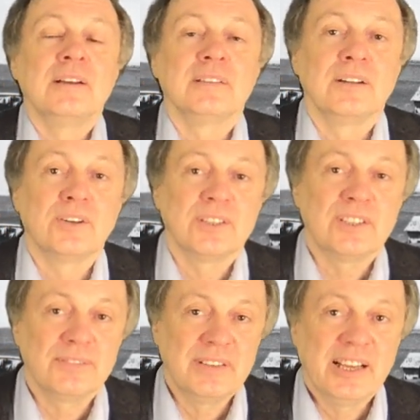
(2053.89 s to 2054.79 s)
The laws
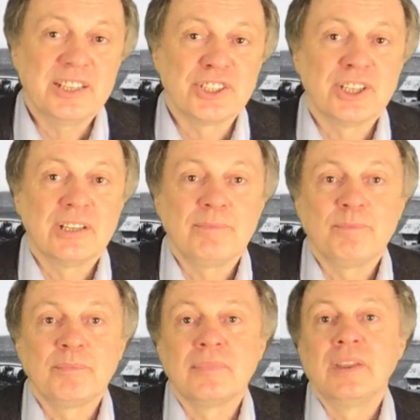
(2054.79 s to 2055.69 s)
of nature
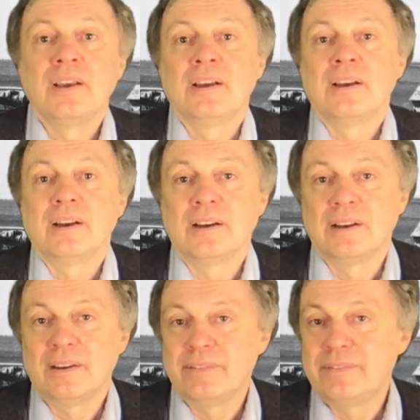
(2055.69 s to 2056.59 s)

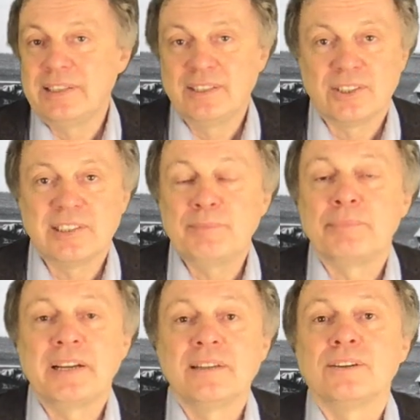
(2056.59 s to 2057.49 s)
uh, will not
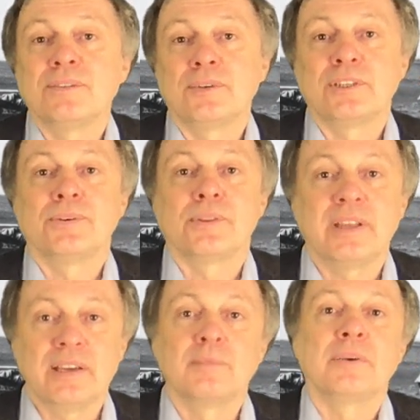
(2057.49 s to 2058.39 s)
depend on what you
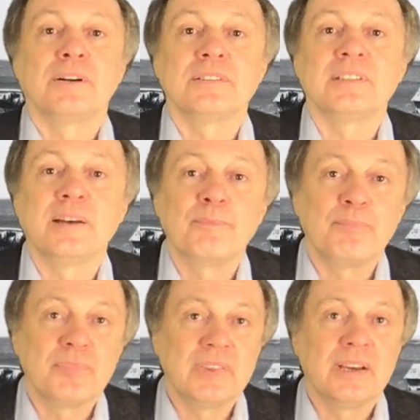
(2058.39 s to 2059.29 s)
think about them.
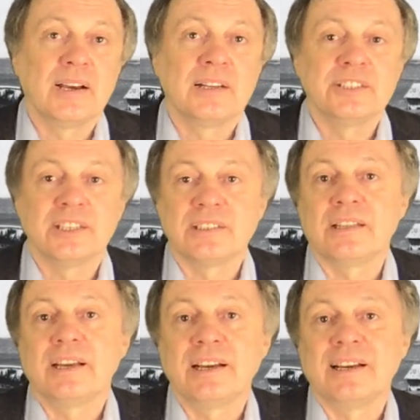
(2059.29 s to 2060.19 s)
They are just
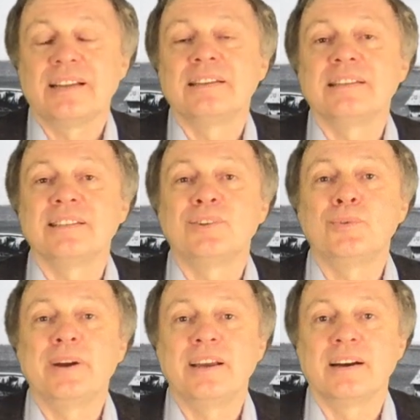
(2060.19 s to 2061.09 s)
there, and there's no
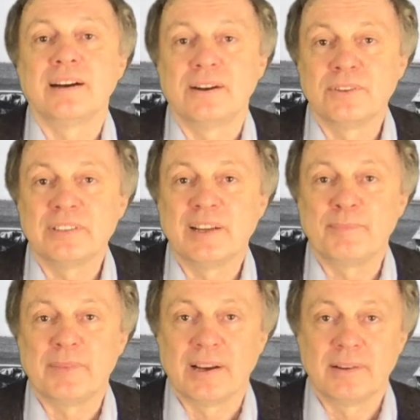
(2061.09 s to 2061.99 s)
way around
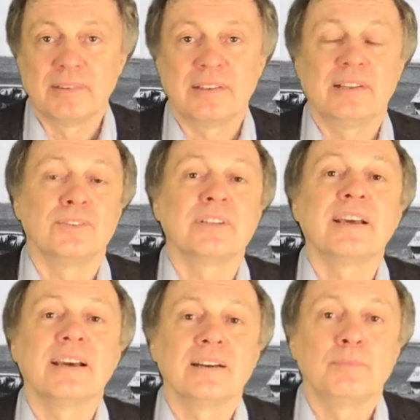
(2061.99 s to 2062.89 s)
them. Yeah, they don't
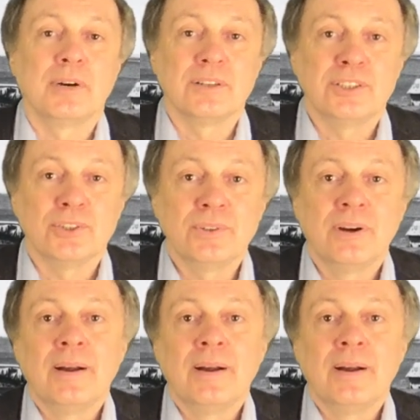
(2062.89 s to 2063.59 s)
care about you,